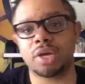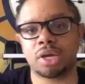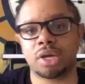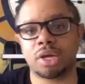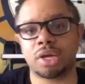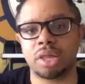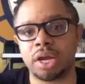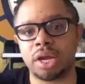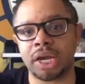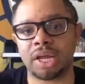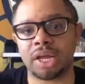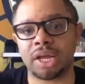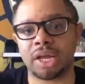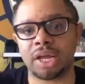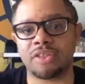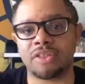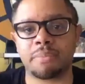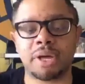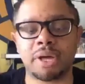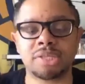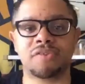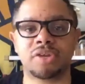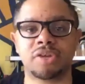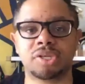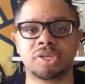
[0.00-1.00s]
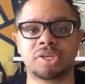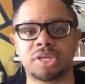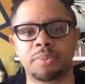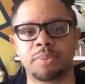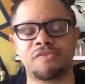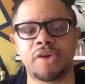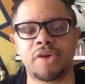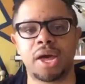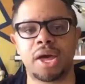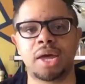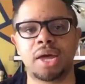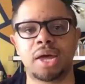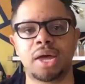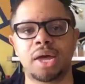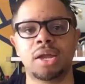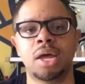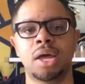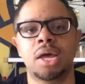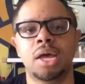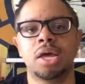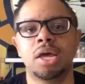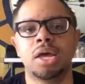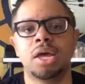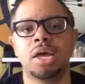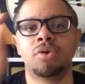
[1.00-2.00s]
on any of the month's events that we've had,
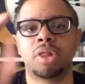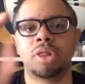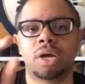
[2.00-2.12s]
you click on